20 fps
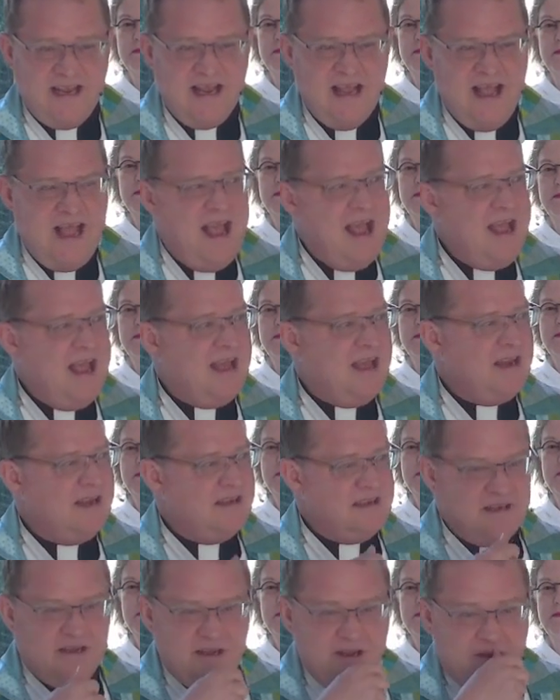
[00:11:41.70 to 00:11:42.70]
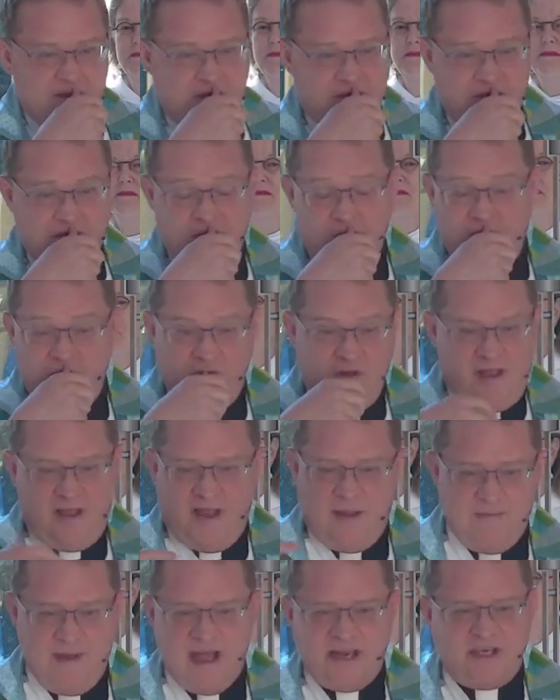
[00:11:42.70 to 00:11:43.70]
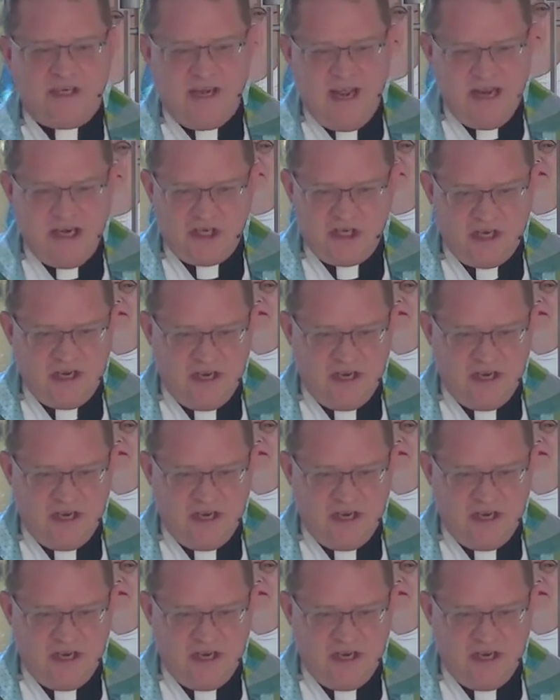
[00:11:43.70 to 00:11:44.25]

and, you know, imagination